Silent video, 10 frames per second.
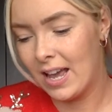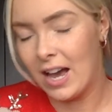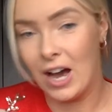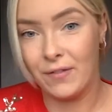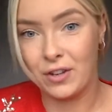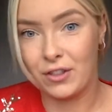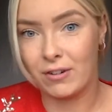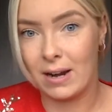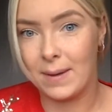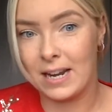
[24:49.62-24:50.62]
After
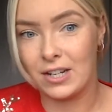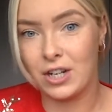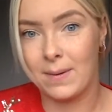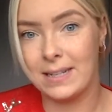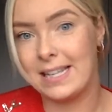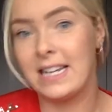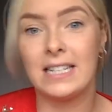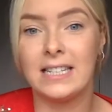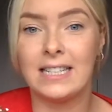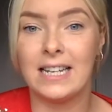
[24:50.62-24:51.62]
3, we're going to show our
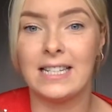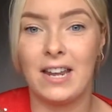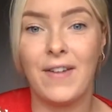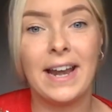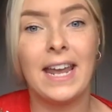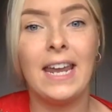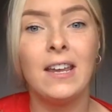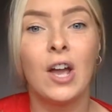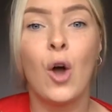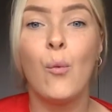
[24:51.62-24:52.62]
sentences. Are you
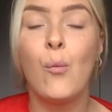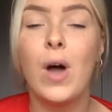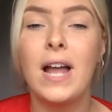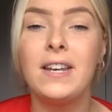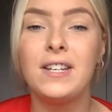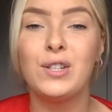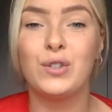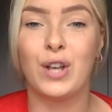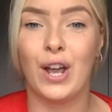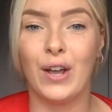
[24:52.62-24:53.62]
ready? 1,
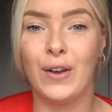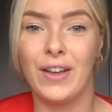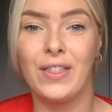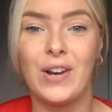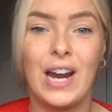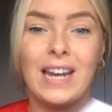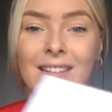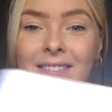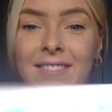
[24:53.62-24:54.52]
2, 3.